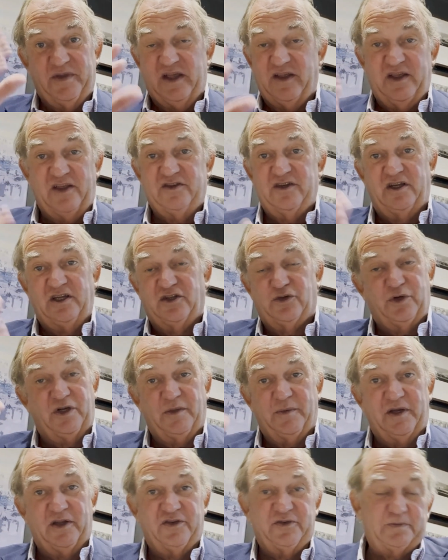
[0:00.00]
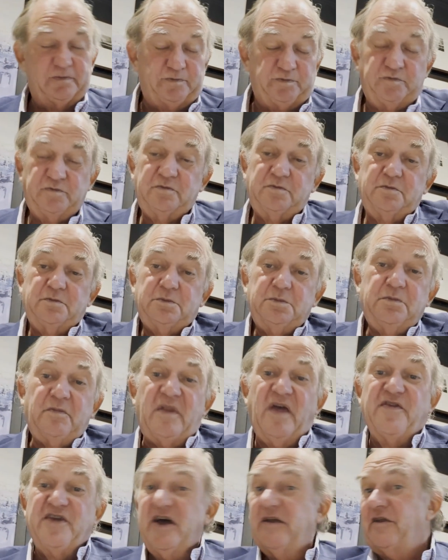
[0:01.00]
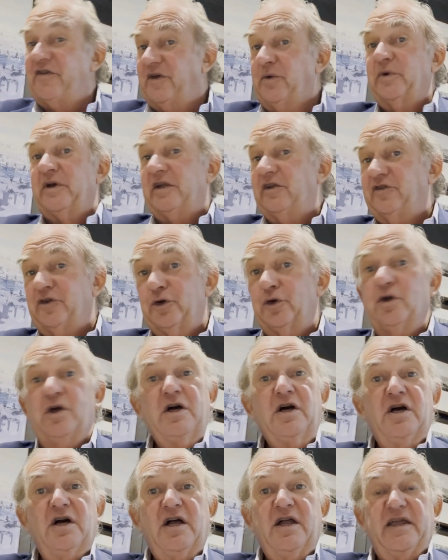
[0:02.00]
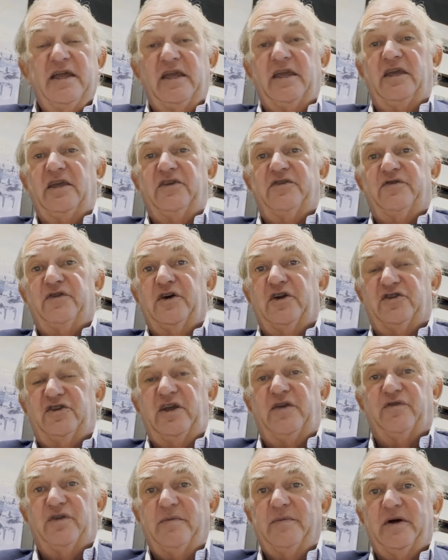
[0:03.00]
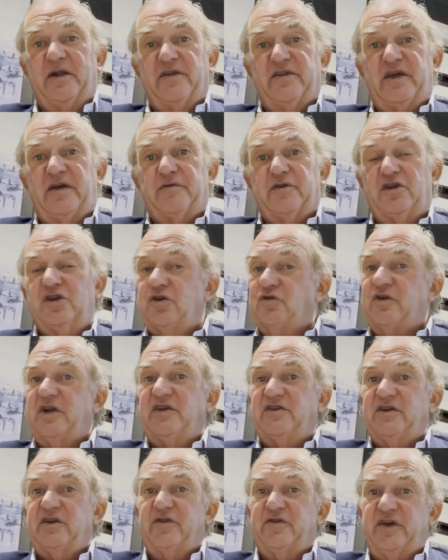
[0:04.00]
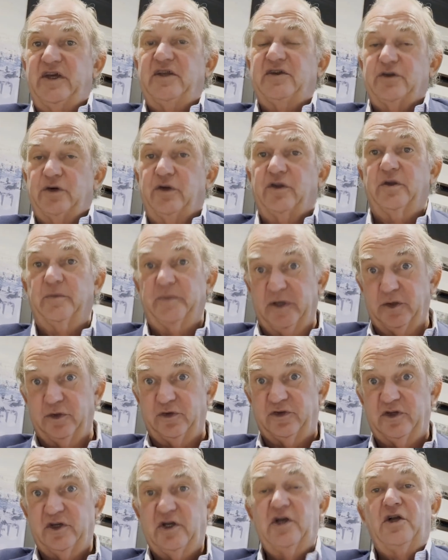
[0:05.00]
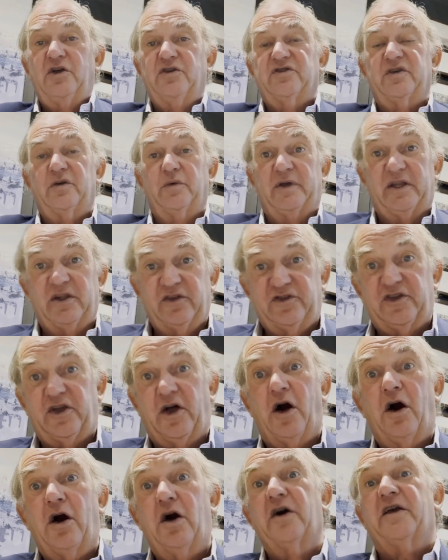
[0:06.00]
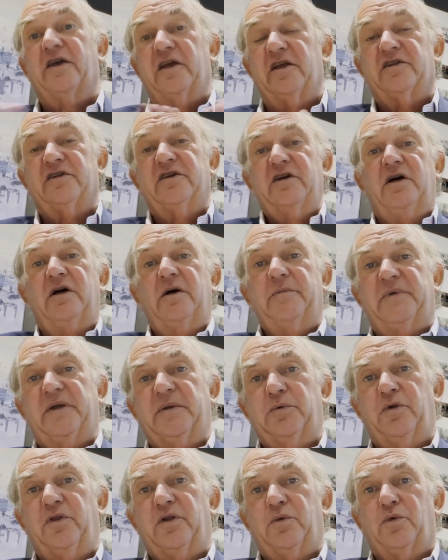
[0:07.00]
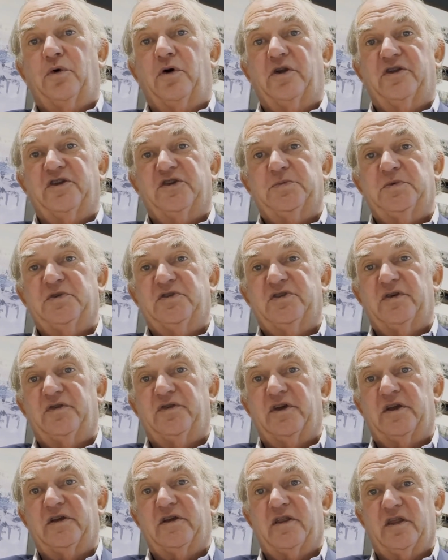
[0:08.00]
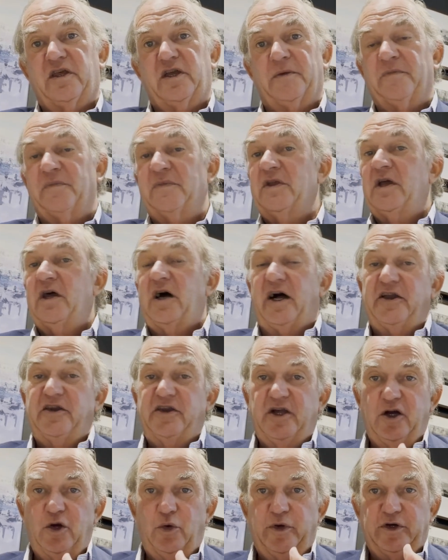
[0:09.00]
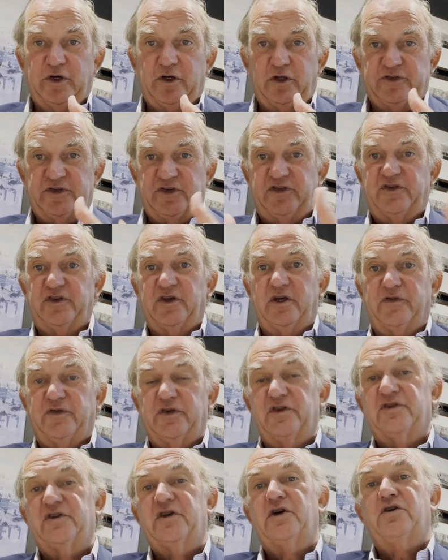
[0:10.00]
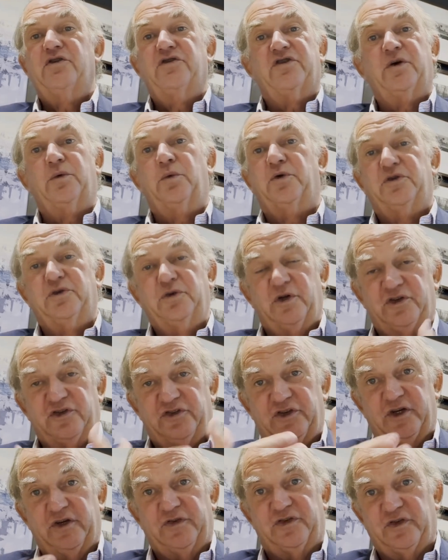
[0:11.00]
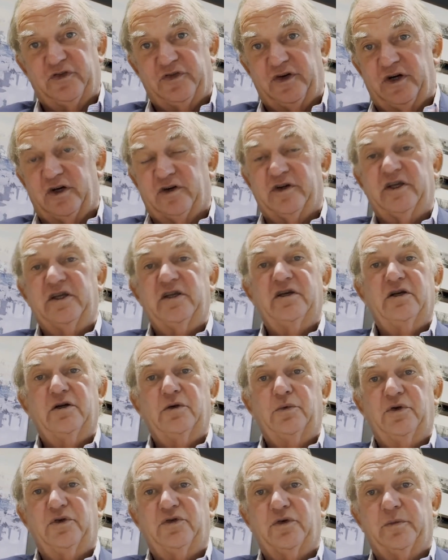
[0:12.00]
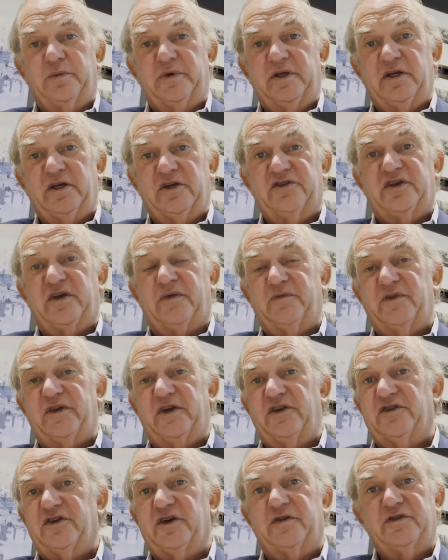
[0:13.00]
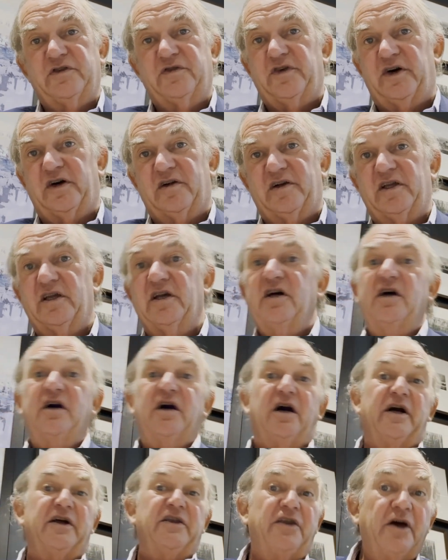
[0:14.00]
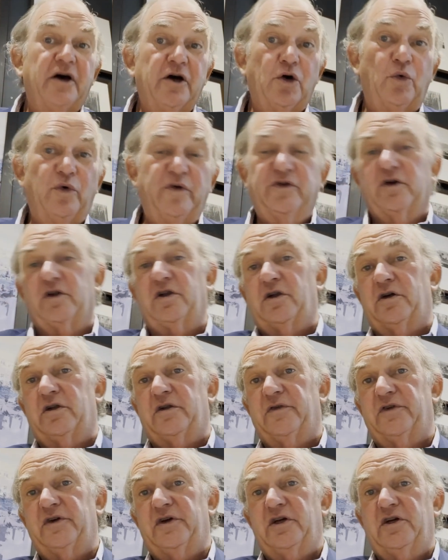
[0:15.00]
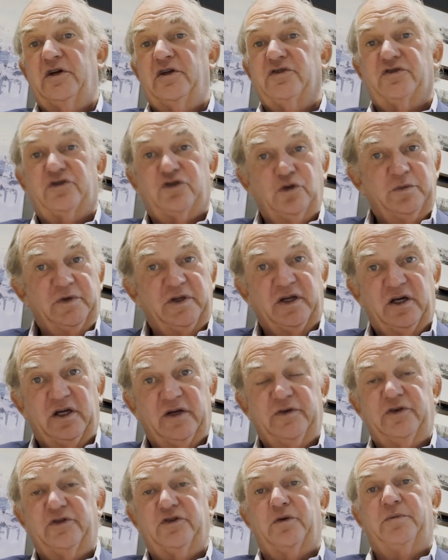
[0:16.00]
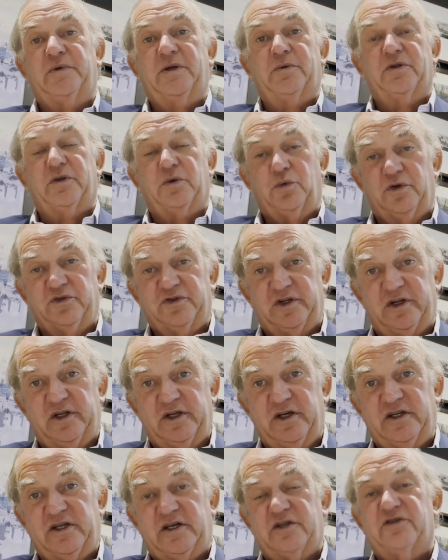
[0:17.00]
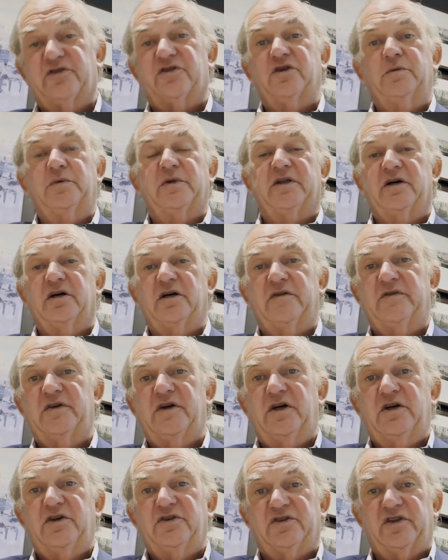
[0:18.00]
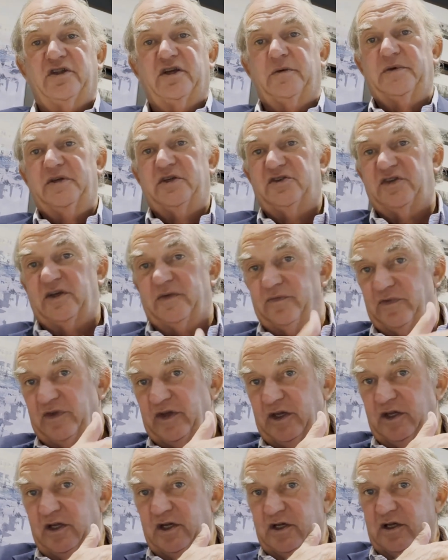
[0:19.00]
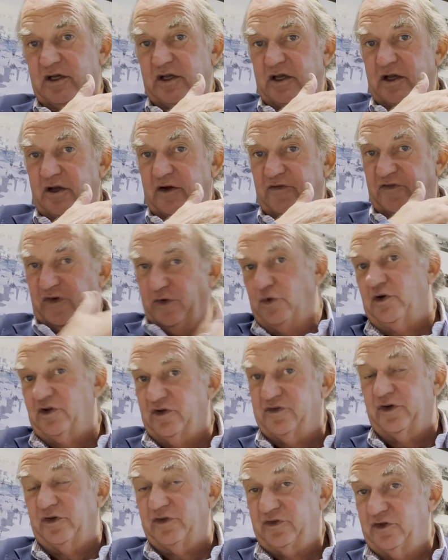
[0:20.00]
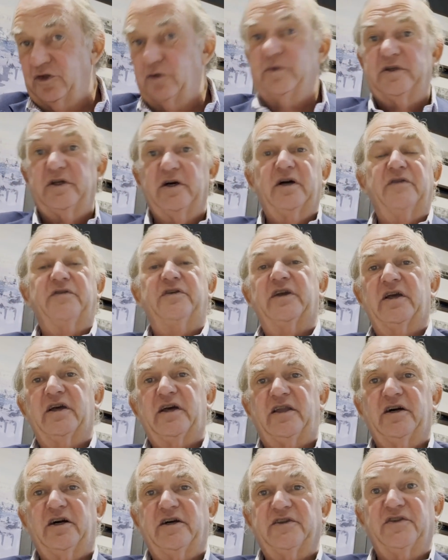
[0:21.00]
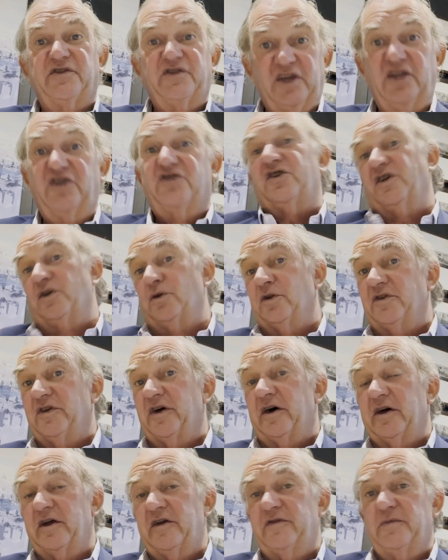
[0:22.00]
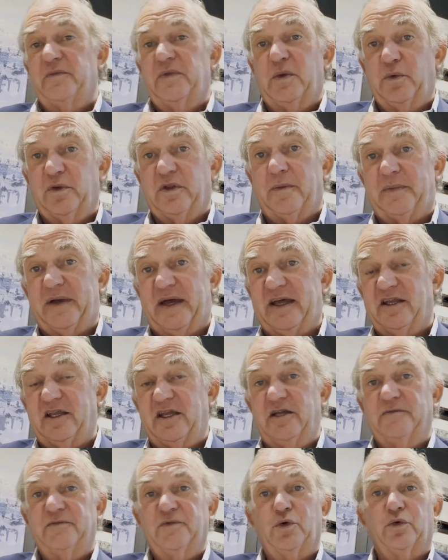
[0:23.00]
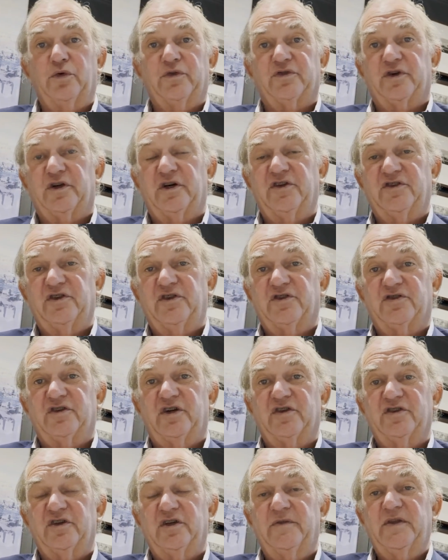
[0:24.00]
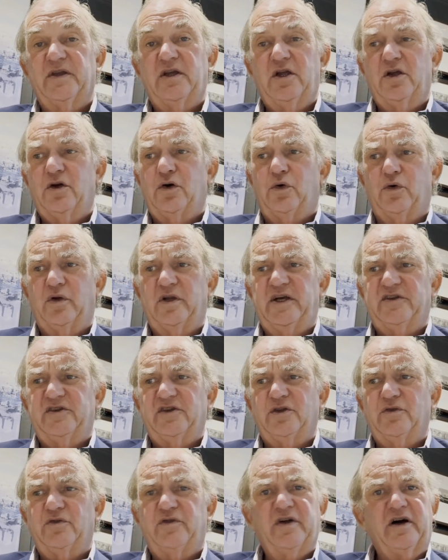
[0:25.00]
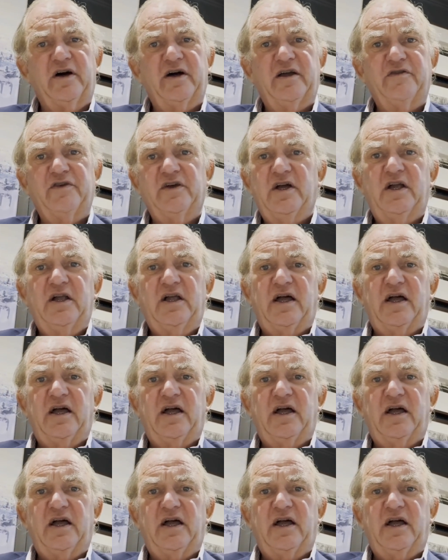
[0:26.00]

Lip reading: It's only 20 minutes. And the other thing we're going to do is virtually every month have a curated event on the boat. So we're going to target people that want a specific thing. I know we've got lots of surfers, so we'll do a surf safari, which will be a 7-day surf safari. I know we've got a lot of scuba divers or people that want to learn how to scuba dive. So there'll be a 7-day focused on scuba diving and either teaching you to dive with a PADI authorized instructor or letting you dive.